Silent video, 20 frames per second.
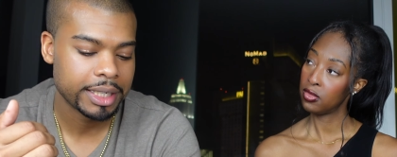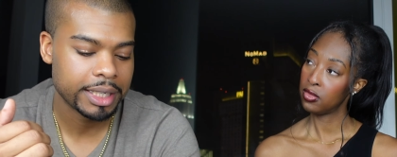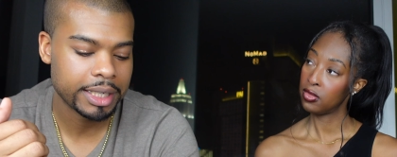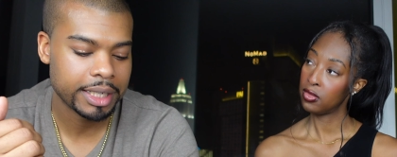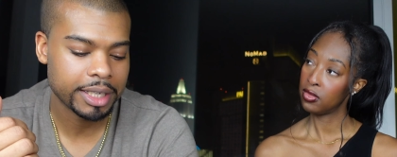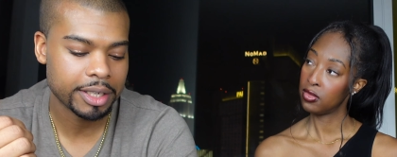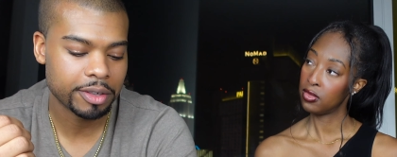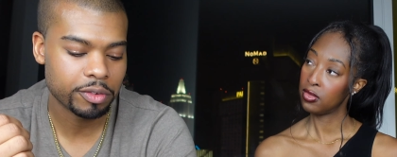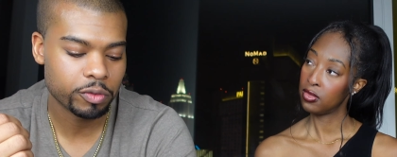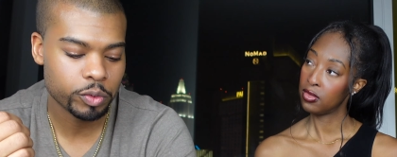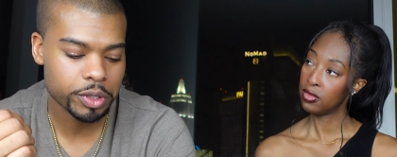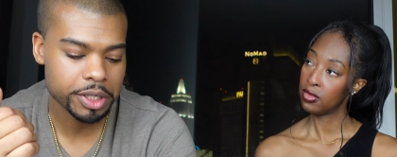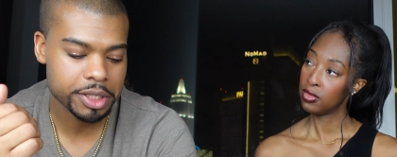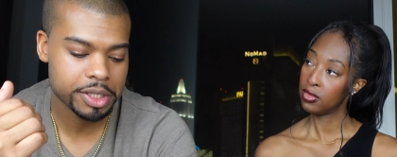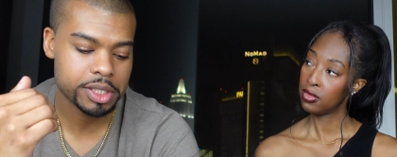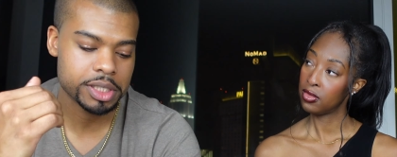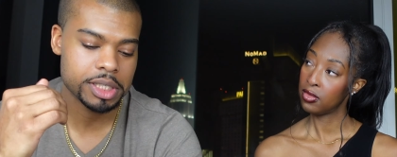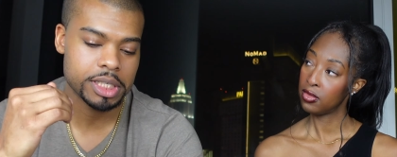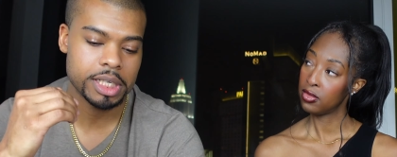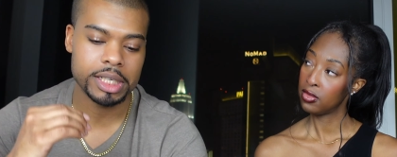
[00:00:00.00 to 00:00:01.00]
Speaker 1: And
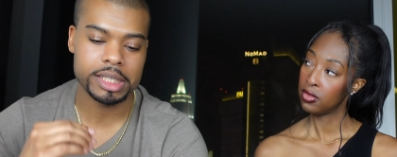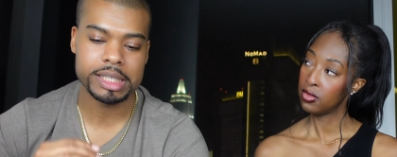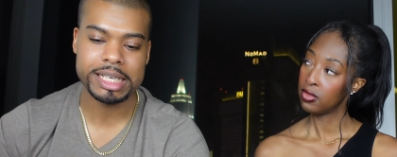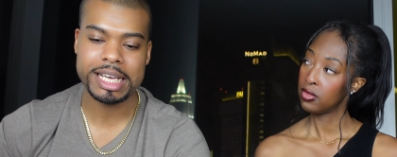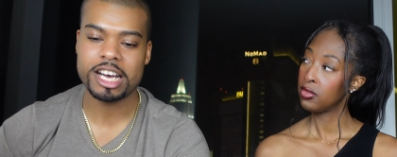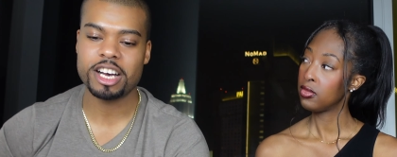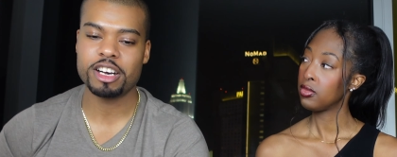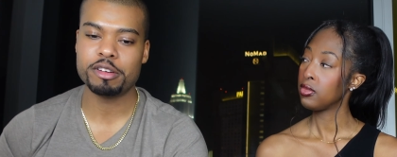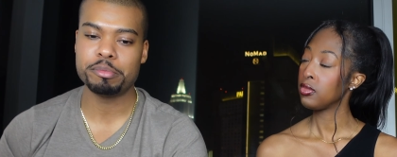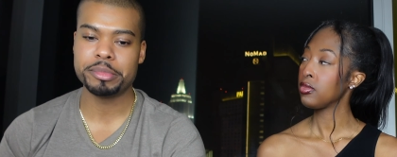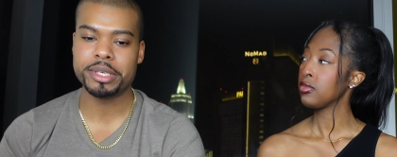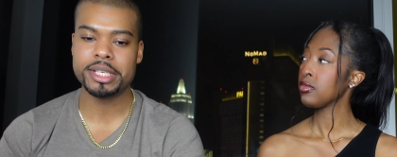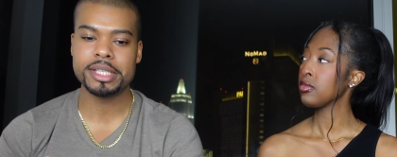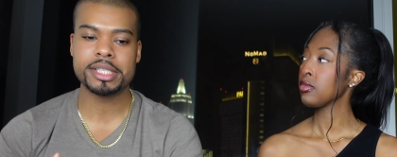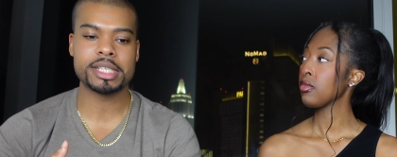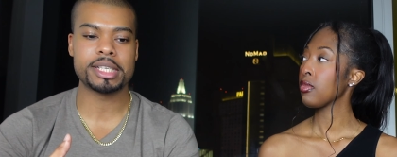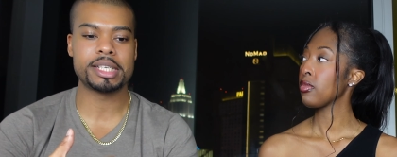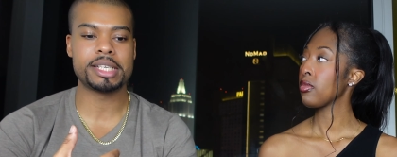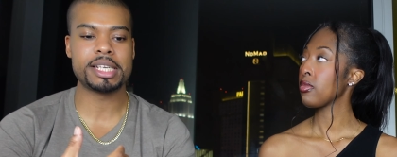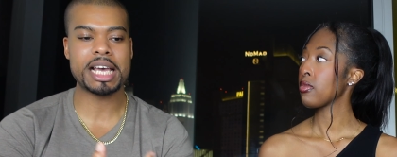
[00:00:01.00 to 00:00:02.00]
which allowed me
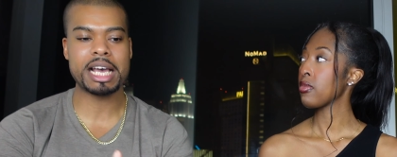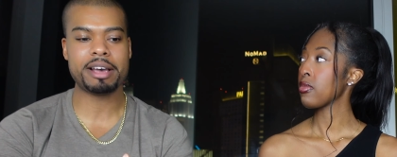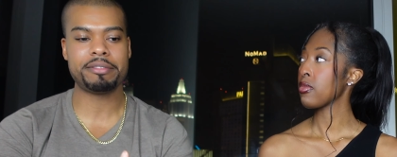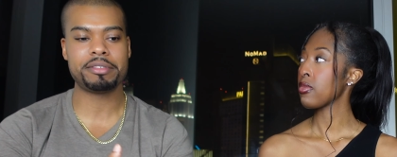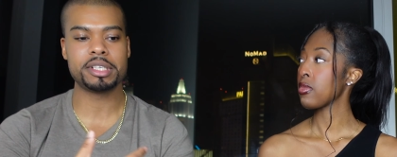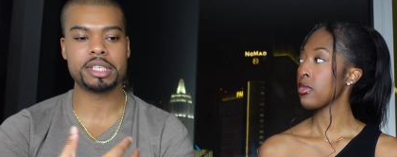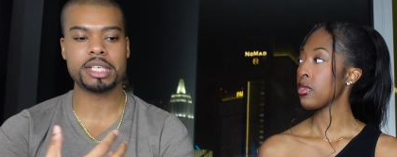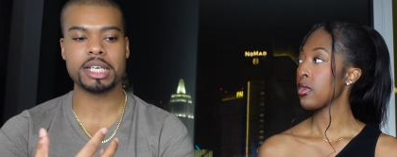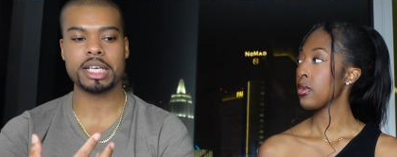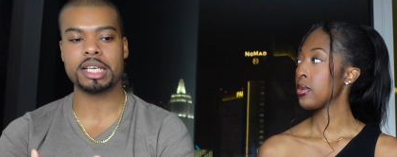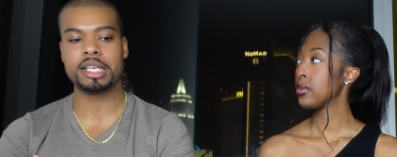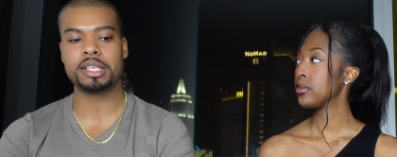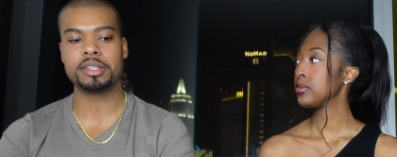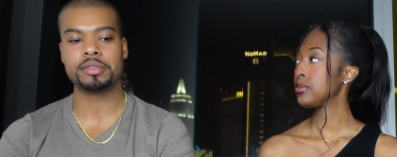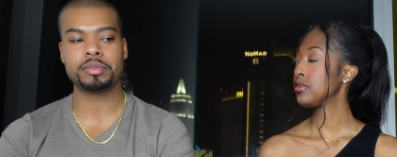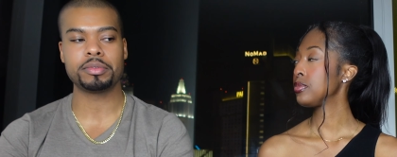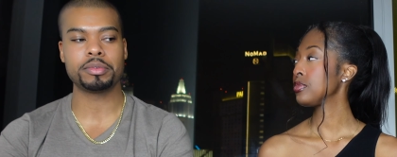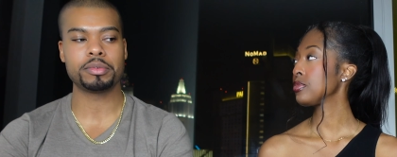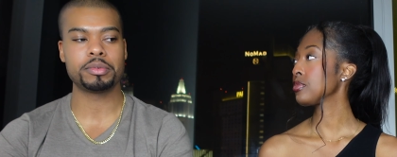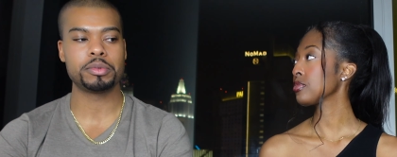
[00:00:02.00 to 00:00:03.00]
to
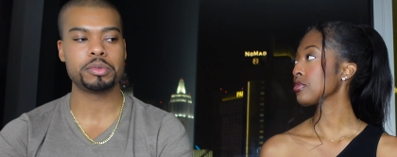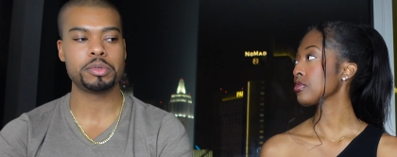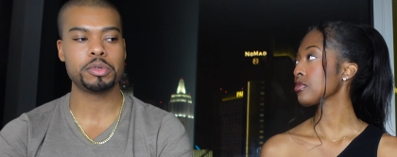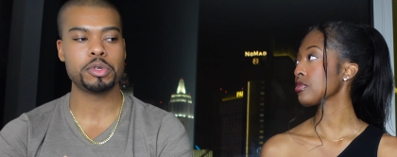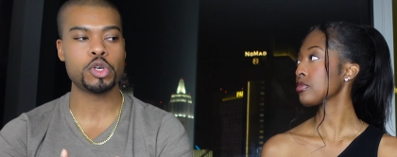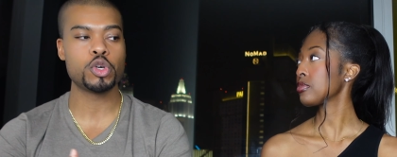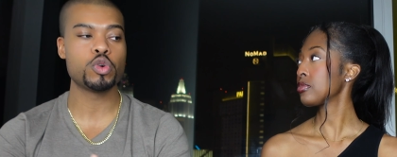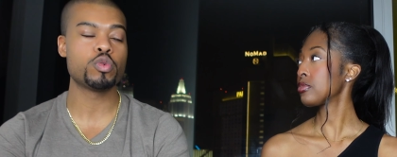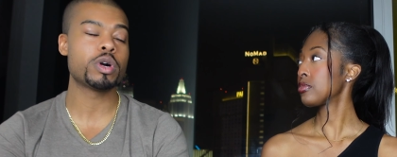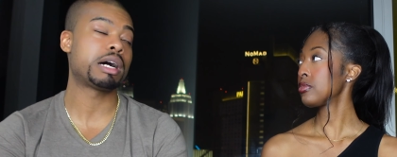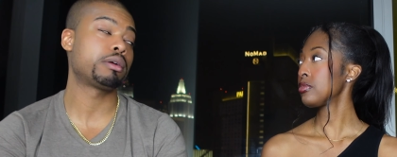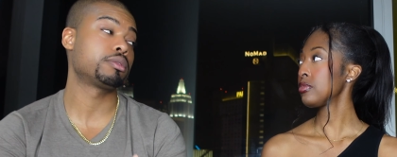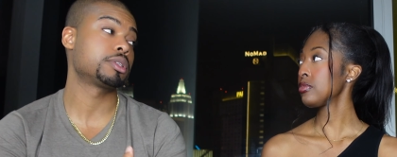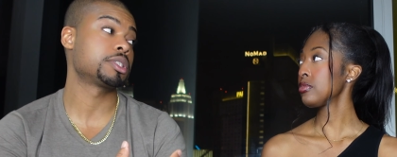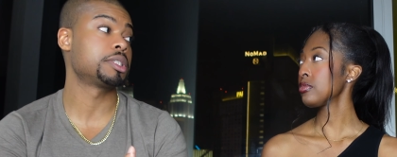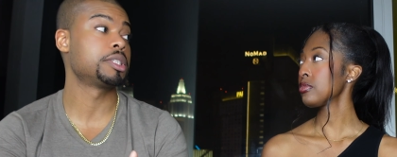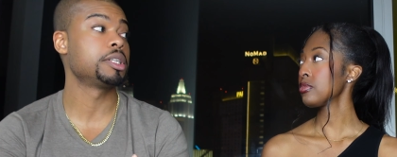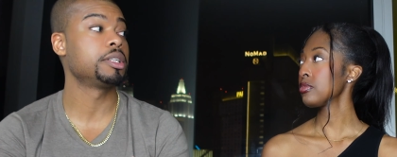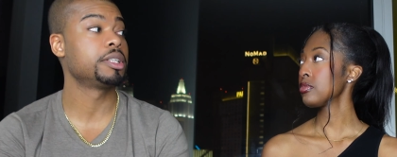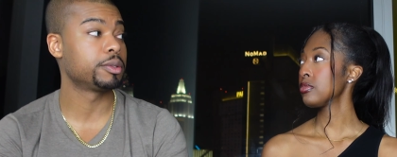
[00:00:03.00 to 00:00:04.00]
navigate who I
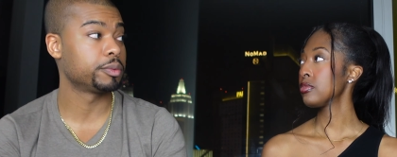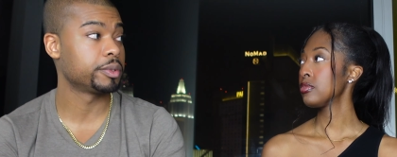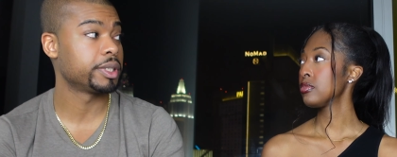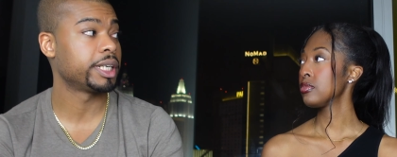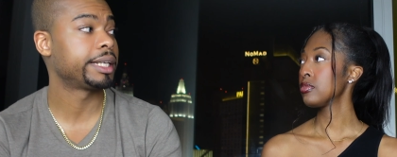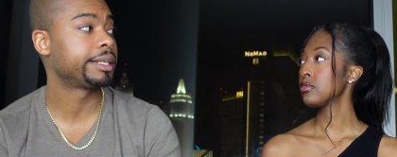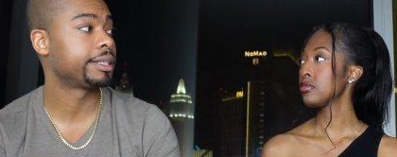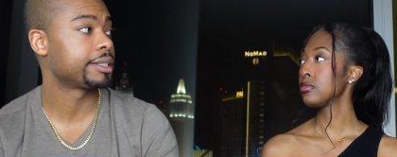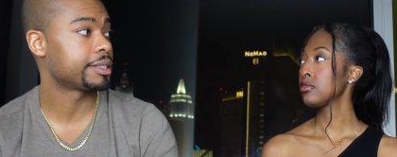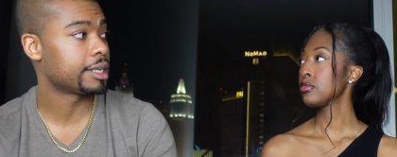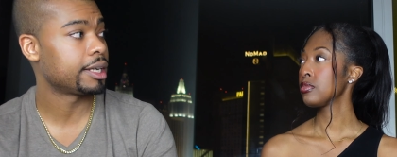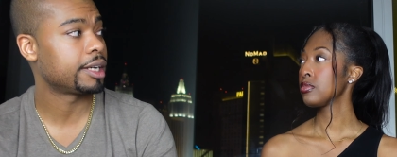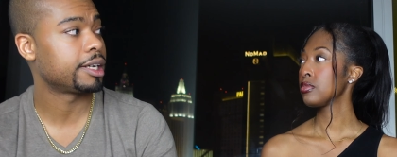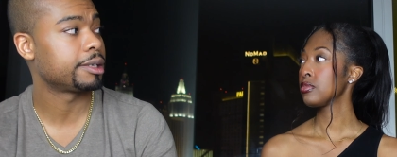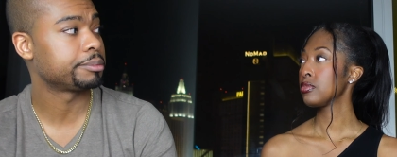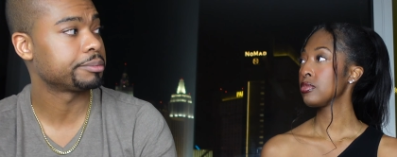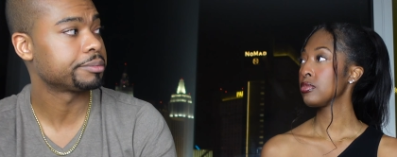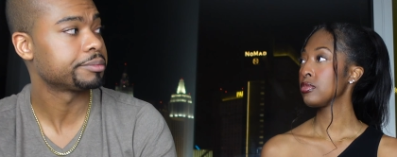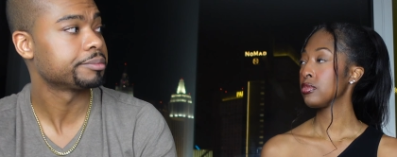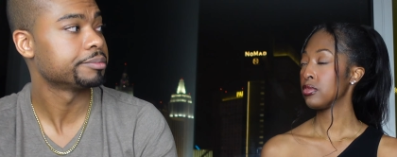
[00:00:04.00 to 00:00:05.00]
was dealing with at the time.